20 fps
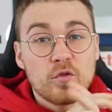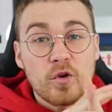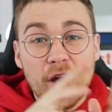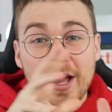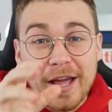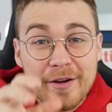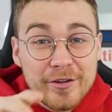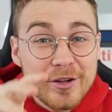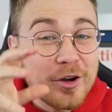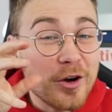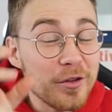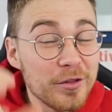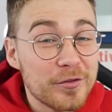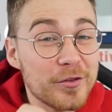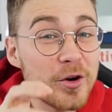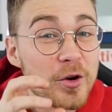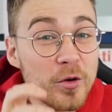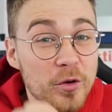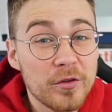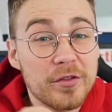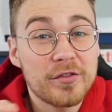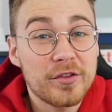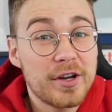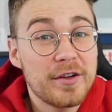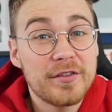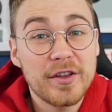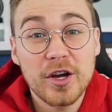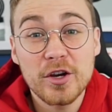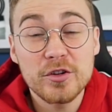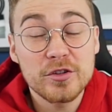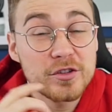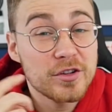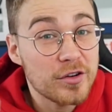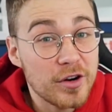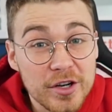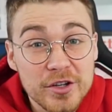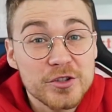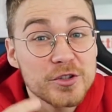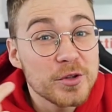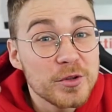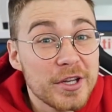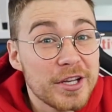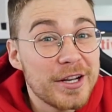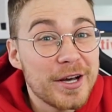Right, having gone through all three of those, crunched all the